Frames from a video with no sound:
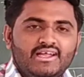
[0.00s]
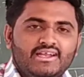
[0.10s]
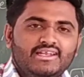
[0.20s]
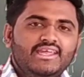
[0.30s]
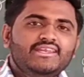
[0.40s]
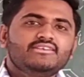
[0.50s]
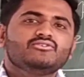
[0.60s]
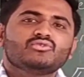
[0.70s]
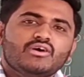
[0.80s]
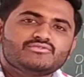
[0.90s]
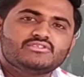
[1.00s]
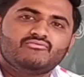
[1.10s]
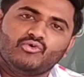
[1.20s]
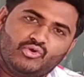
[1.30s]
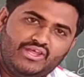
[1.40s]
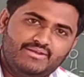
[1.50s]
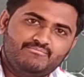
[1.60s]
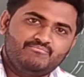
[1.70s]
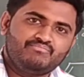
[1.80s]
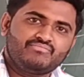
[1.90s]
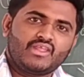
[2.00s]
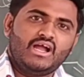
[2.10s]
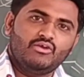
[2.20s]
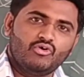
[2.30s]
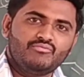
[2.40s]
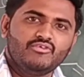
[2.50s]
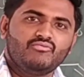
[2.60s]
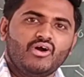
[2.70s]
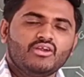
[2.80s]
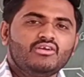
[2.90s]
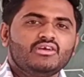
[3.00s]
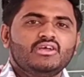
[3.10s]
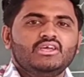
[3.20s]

NEET 2014. I hope you followed.